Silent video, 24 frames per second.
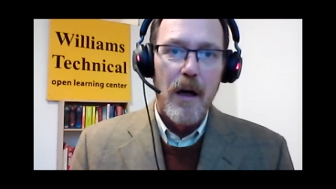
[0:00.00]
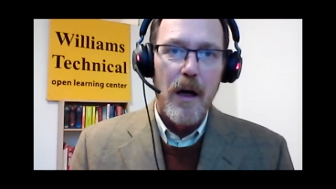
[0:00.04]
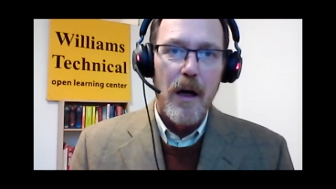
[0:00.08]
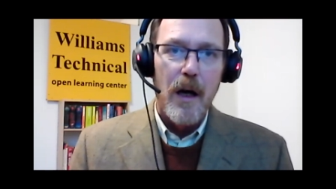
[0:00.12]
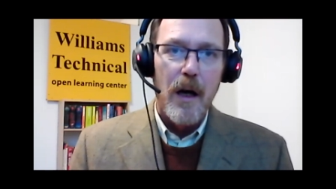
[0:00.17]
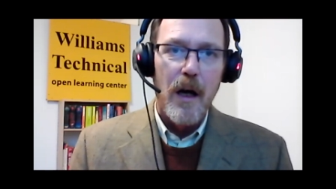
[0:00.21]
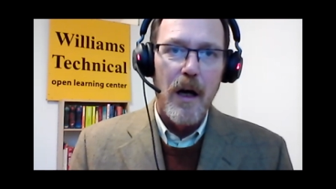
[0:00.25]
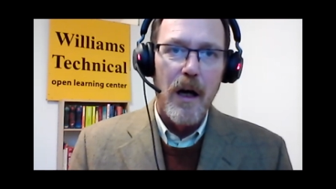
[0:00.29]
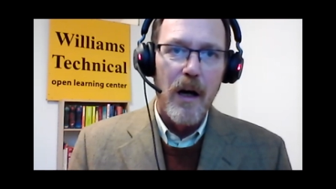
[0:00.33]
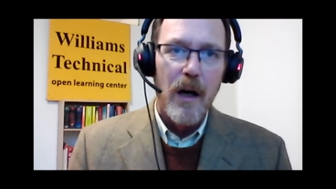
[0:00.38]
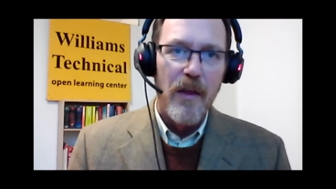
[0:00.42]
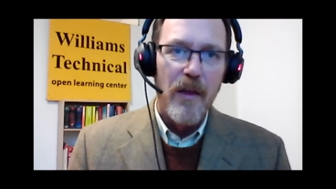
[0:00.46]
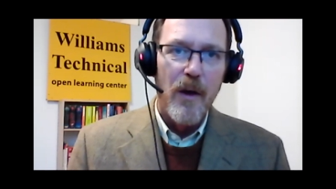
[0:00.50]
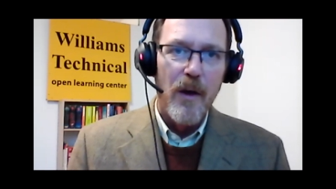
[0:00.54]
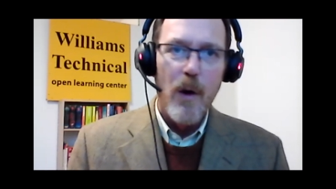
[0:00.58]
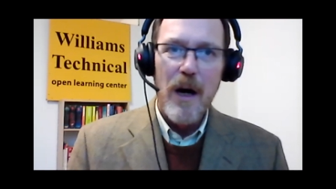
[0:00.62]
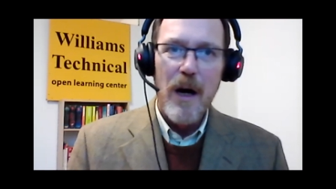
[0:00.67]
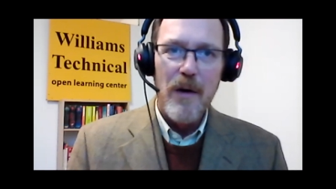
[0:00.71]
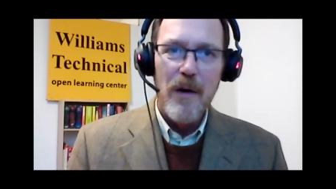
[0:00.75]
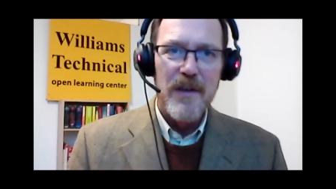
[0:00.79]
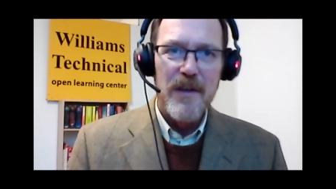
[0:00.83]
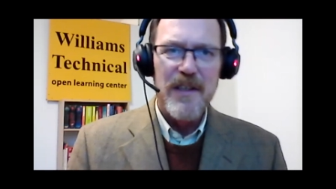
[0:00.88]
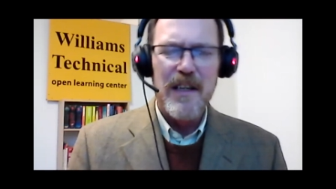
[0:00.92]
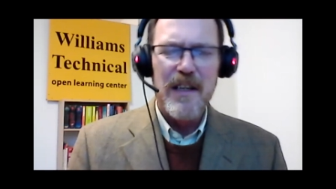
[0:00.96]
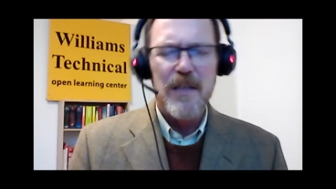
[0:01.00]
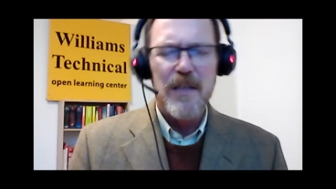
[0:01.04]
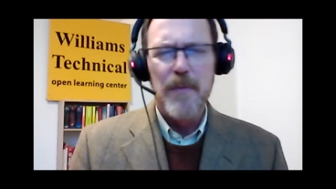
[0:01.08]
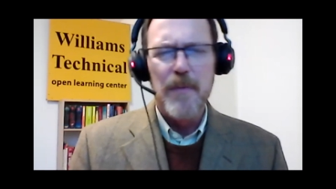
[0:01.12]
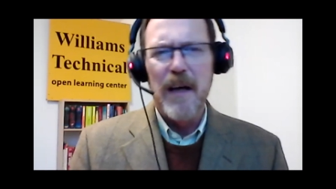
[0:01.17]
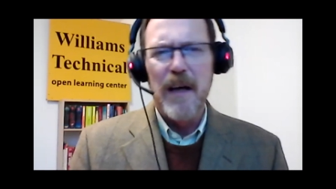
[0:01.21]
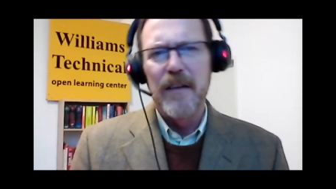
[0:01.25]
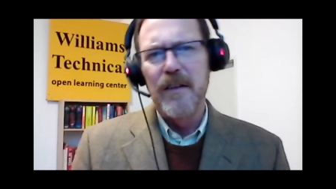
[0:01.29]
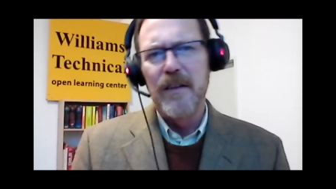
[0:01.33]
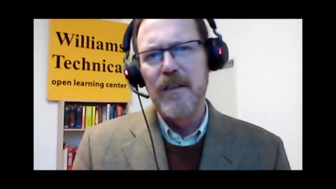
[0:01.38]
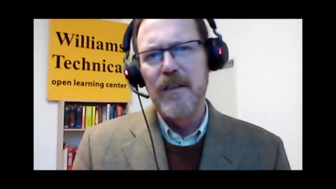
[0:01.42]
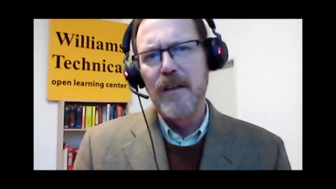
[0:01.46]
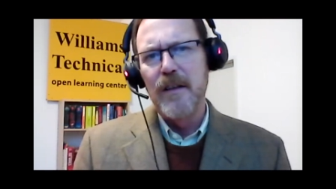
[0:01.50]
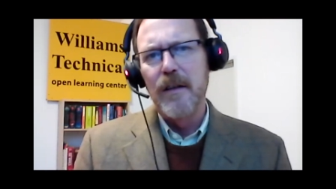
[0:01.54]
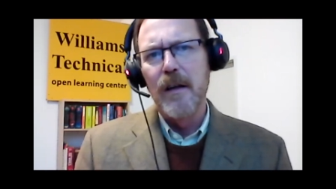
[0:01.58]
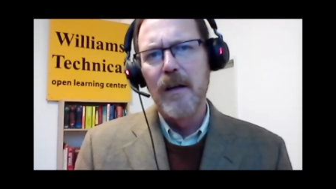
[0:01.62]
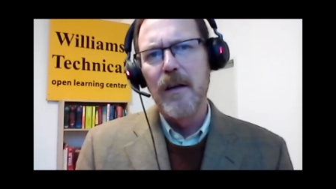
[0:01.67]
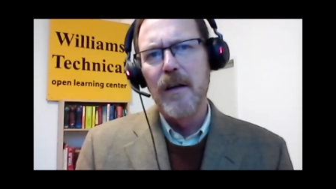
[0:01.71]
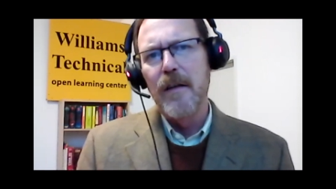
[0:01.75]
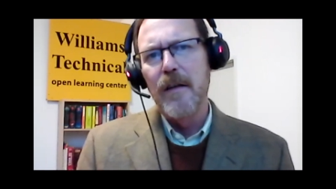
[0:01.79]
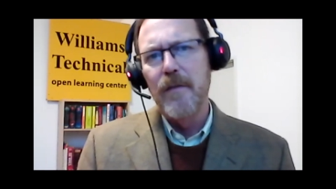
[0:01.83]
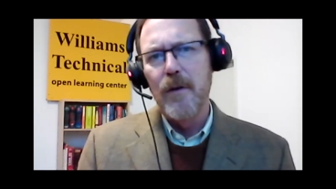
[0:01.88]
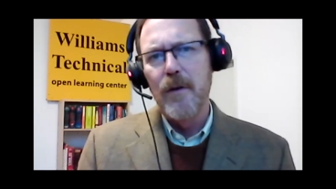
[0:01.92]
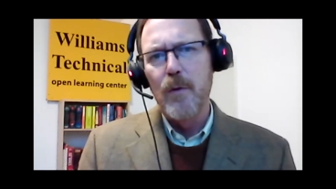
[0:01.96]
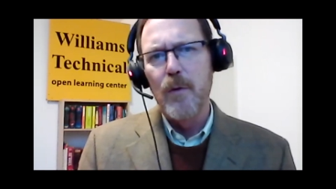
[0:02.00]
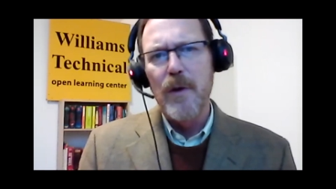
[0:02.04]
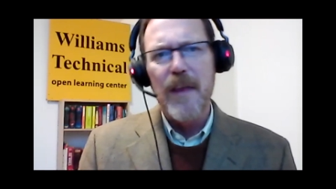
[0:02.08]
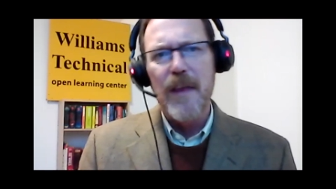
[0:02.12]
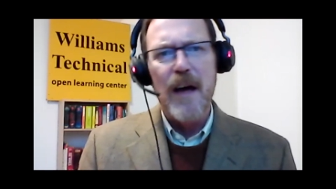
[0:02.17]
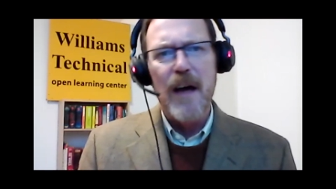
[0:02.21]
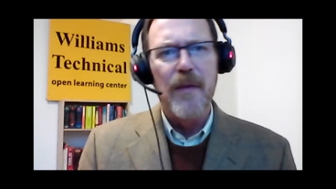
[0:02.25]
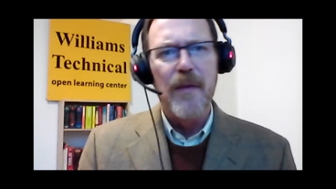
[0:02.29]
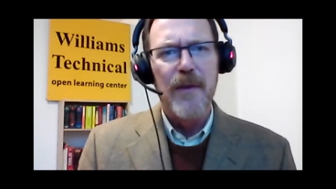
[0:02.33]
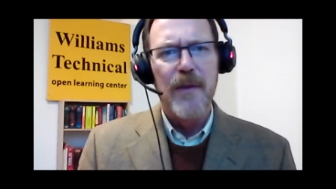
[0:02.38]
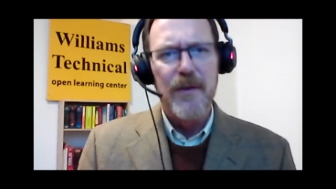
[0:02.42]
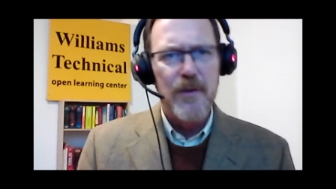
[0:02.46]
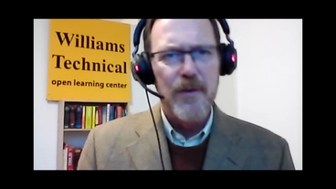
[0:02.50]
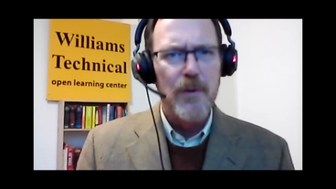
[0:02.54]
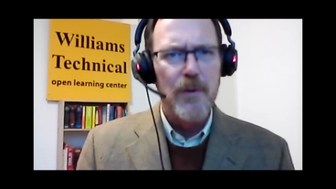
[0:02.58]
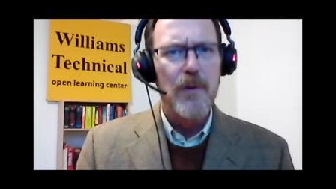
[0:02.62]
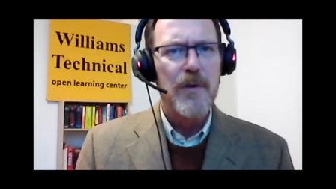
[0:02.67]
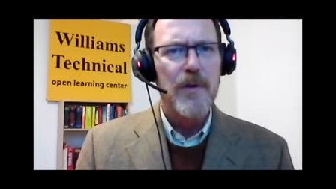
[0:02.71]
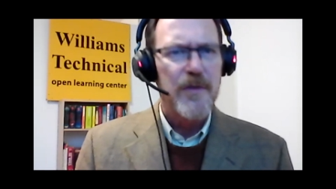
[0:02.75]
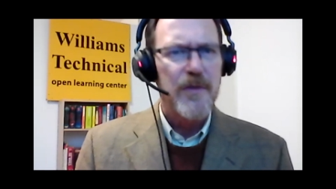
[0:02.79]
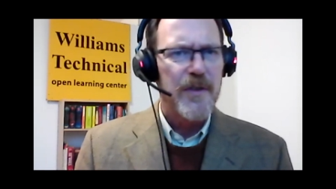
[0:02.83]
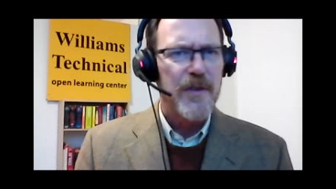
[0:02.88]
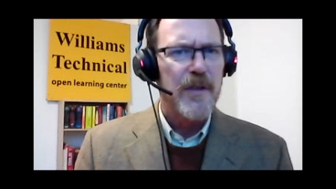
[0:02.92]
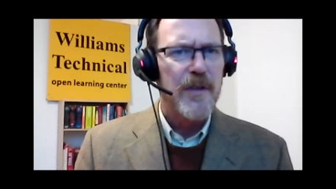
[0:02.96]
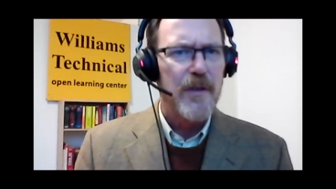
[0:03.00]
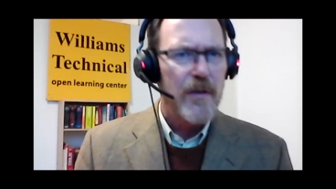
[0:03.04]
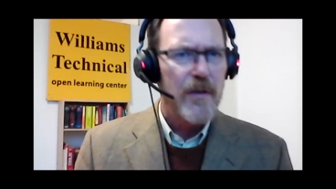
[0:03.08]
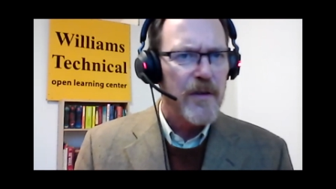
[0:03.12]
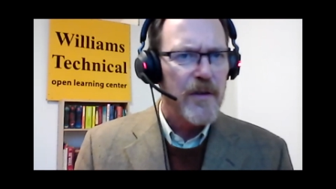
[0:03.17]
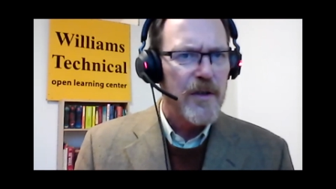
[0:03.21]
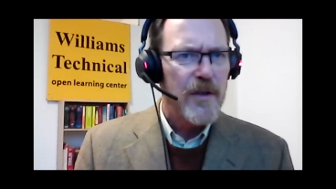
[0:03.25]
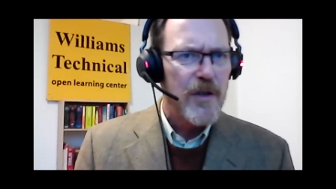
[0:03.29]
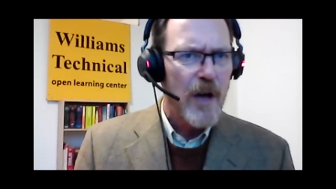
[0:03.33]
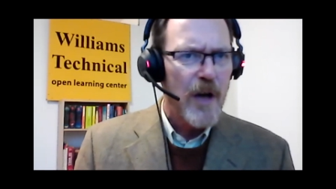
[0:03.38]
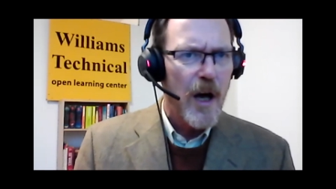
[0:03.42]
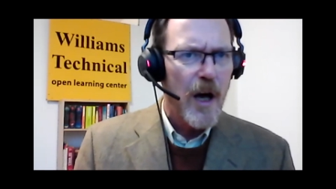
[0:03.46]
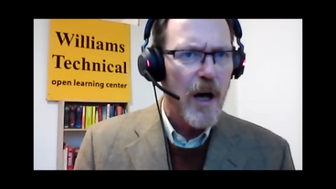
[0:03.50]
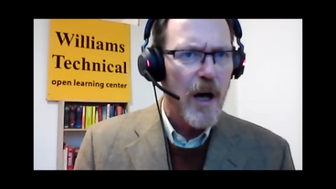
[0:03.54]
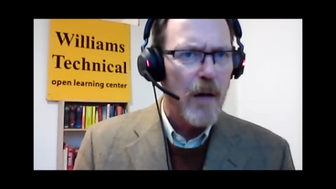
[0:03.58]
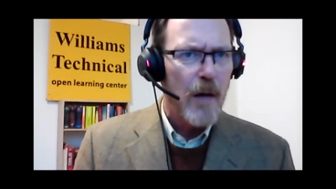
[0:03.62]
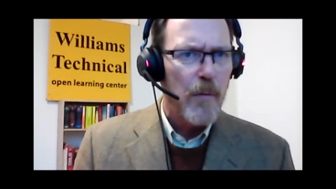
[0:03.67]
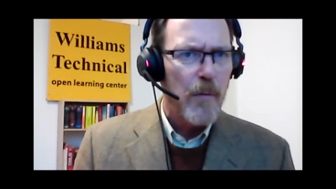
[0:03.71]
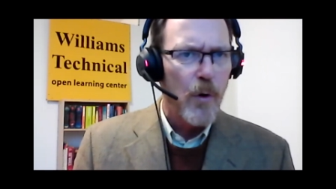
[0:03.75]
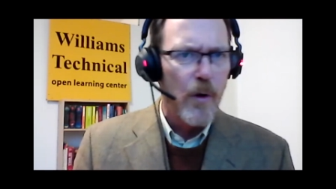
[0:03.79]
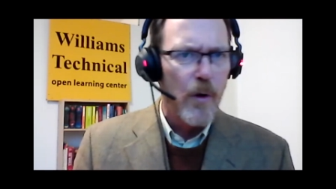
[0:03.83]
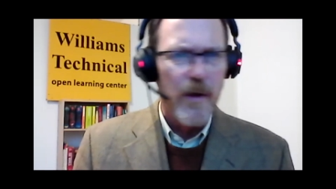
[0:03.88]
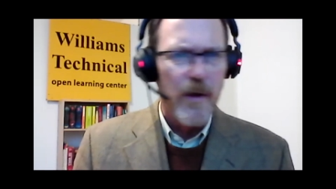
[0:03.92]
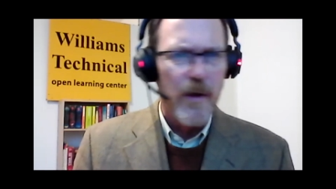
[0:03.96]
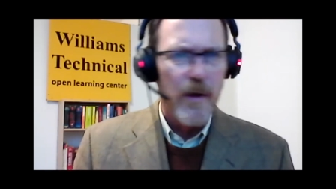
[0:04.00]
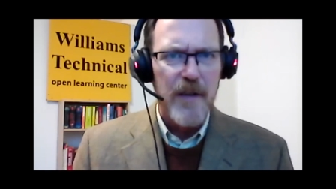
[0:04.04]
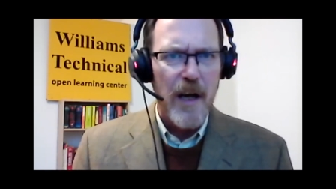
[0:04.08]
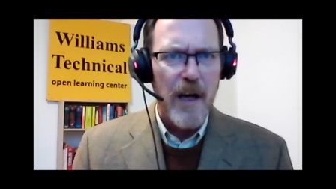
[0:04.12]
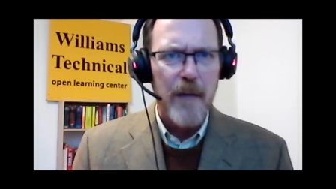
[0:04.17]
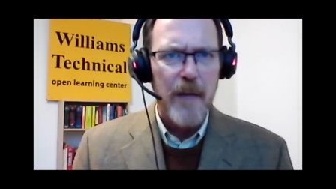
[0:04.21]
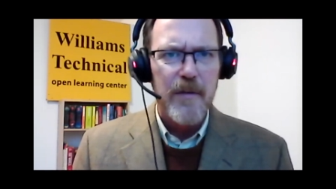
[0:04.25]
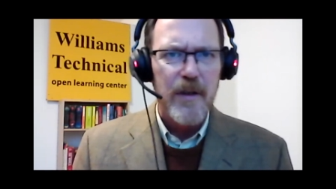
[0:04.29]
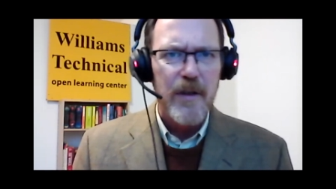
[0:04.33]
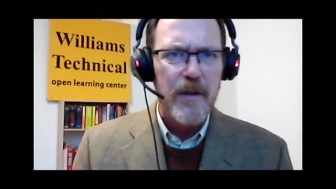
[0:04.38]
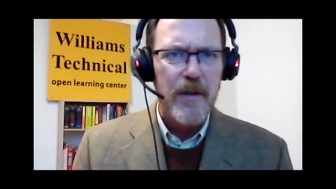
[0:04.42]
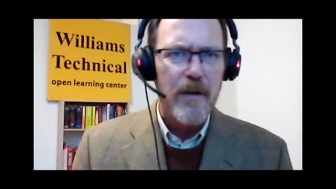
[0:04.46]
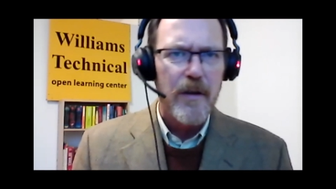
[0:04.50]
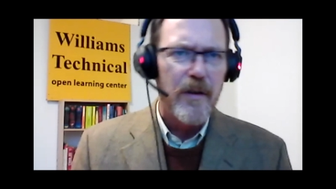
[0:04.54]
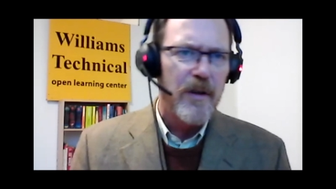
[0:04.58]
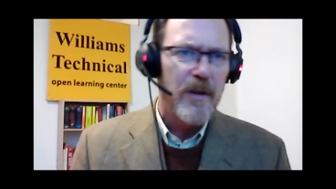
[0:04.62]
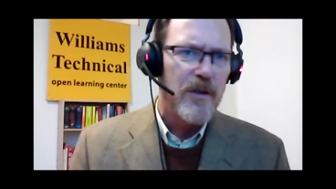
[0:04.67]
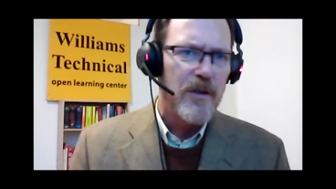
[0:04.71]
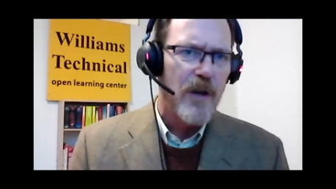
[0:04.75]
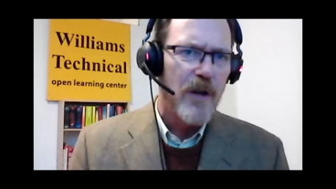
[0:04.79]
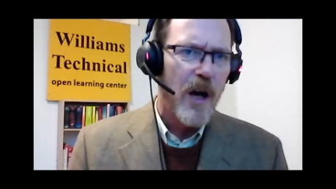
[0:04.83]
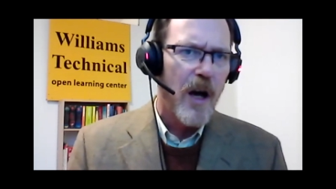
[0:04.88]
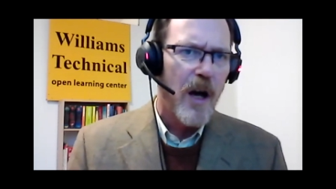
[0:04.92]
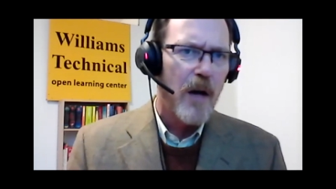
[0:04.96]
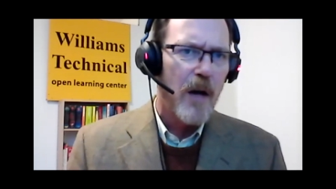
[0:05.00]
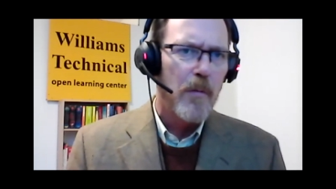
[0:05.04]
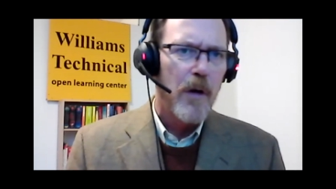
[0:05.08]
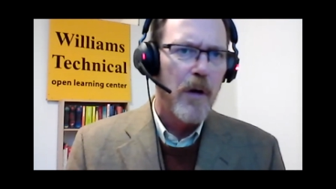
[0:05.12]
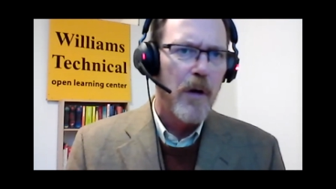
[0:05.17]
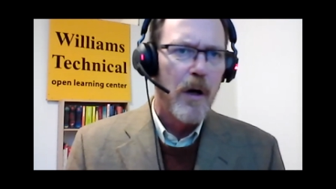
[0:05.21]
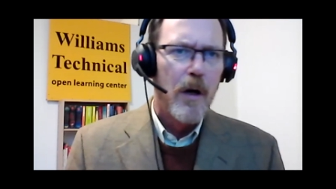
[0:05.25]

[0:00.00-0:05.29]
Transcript: Though I was expected to deliver without the tools to do the job or the time to do the job,